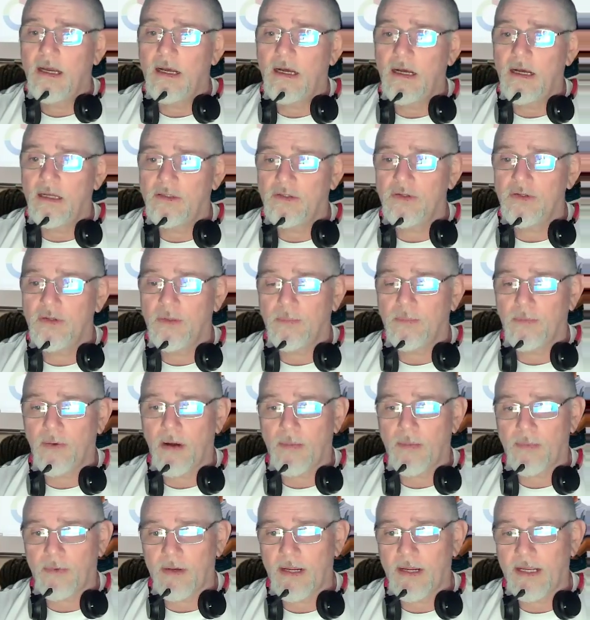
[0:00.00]
to the
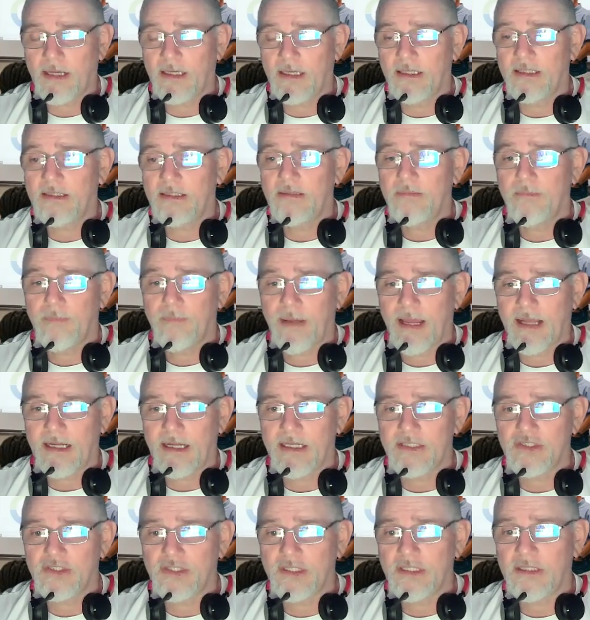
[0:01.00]
proper handling,
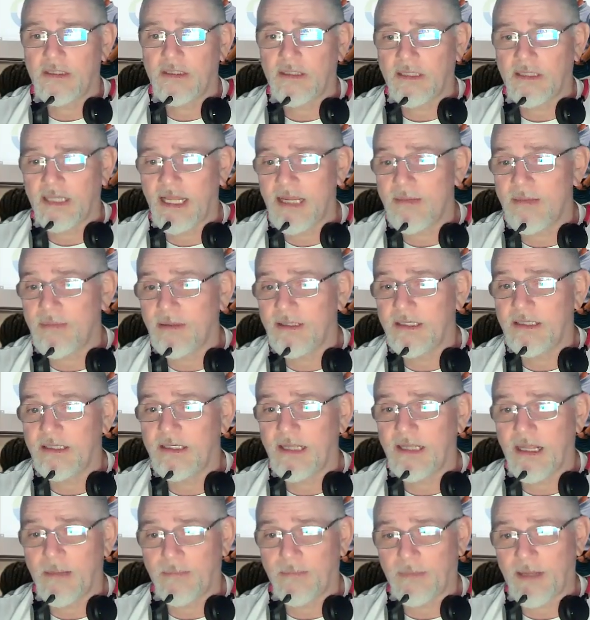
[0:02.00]
packaging, labeling,
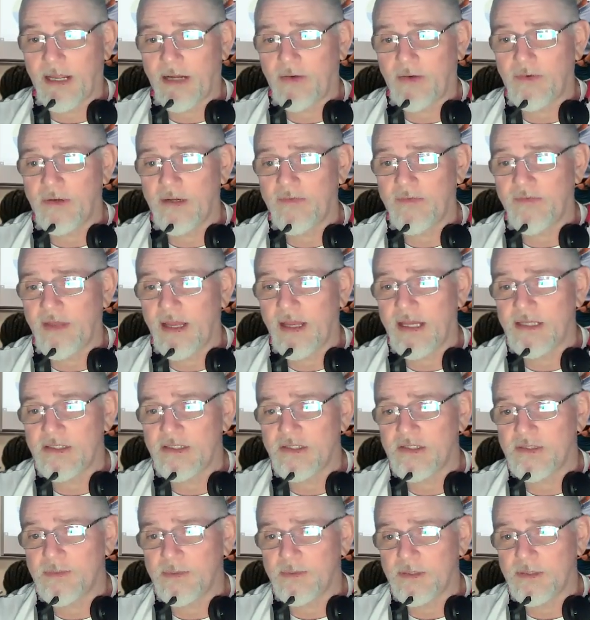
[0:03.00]
and placarding of
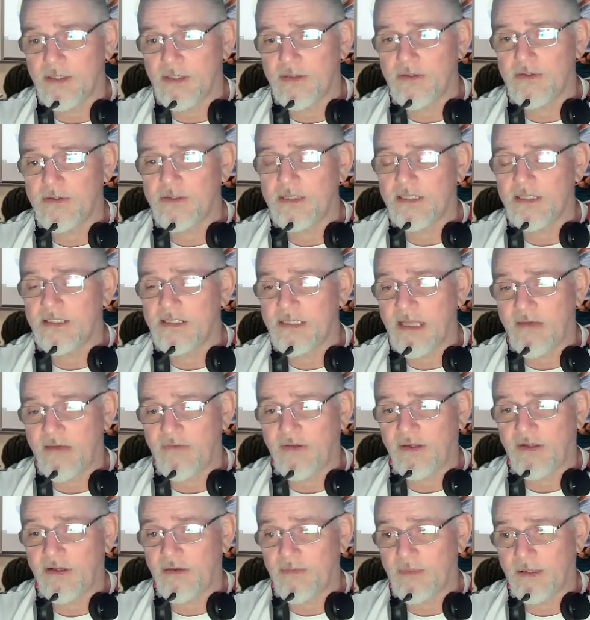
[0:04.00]
hazardous materials is
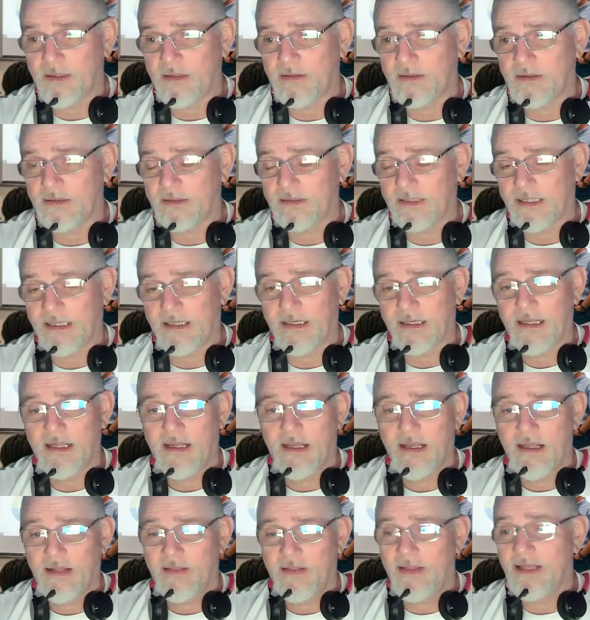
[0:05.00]
definitely going to be looked at.
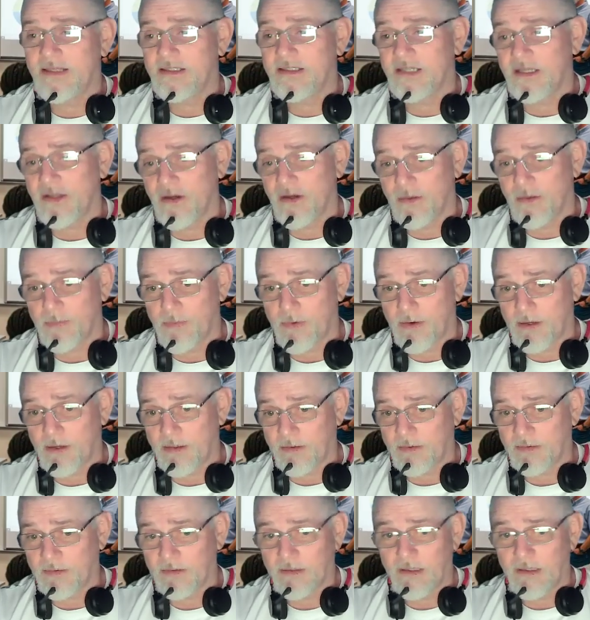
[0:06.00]
That's a
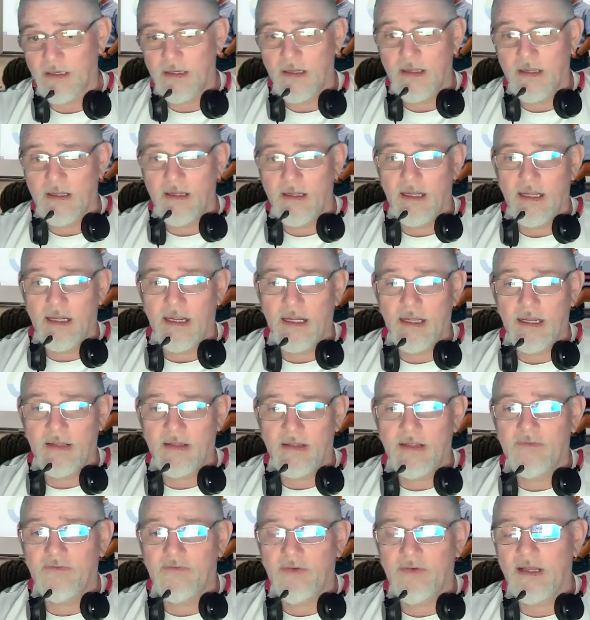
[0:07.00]
no-brainer. And
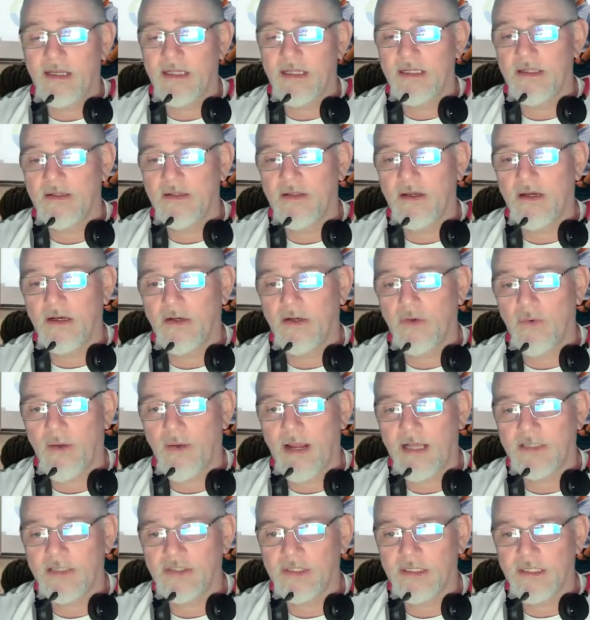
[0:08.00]
then finally, the
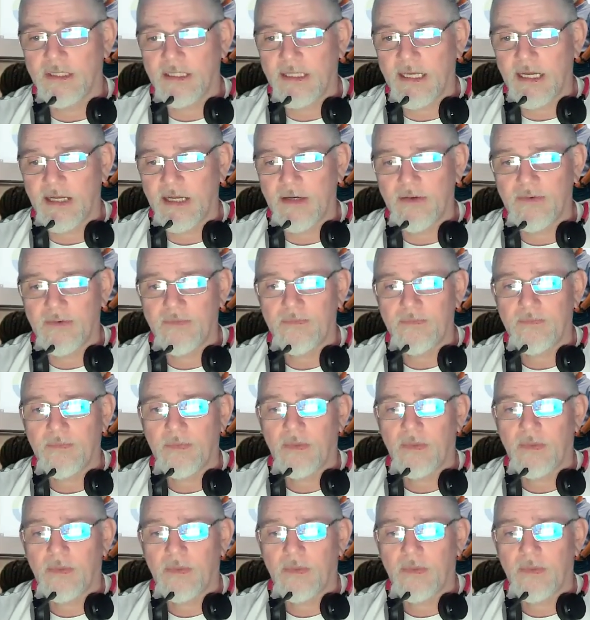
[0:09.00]
crash indicator.